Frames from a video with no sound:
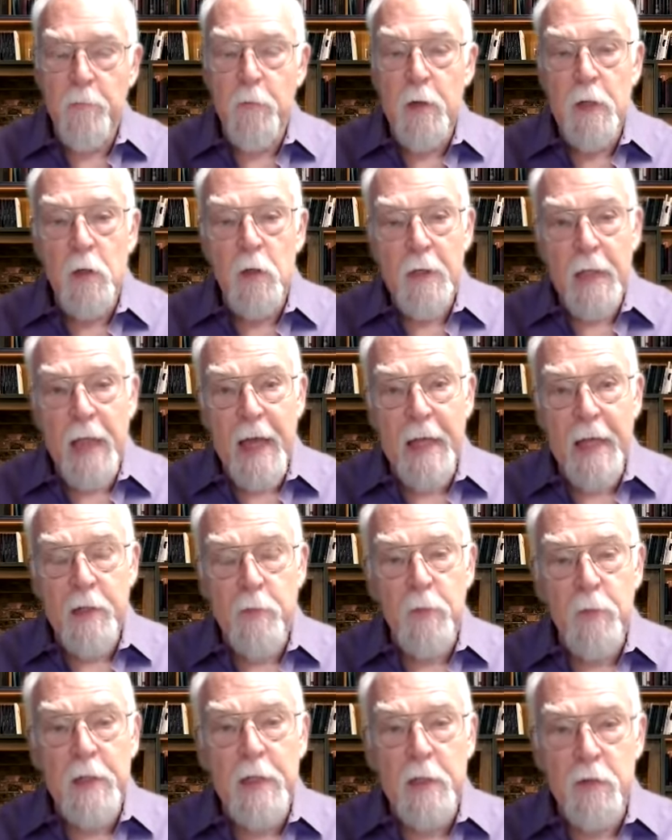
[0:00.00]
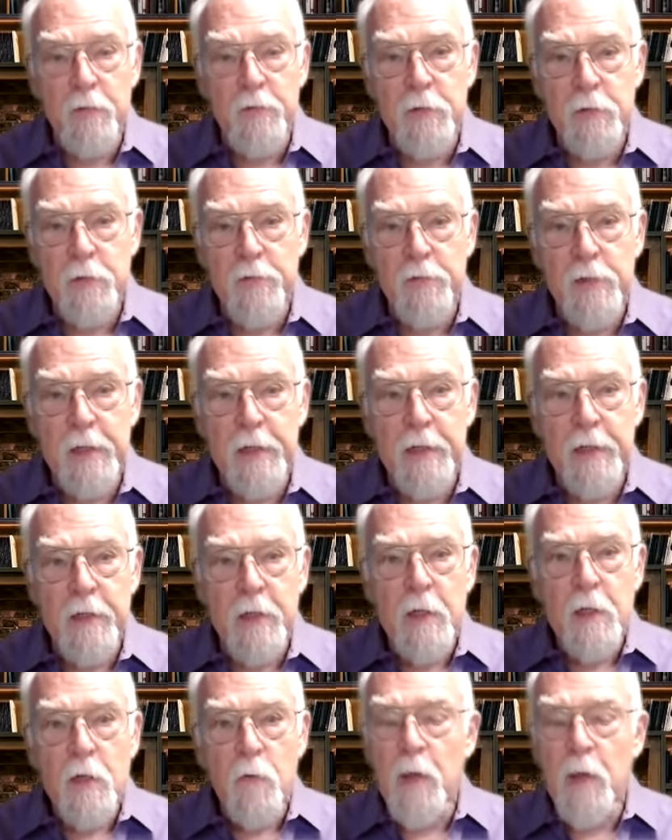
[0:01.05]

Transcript: If we look at it, we get diversity,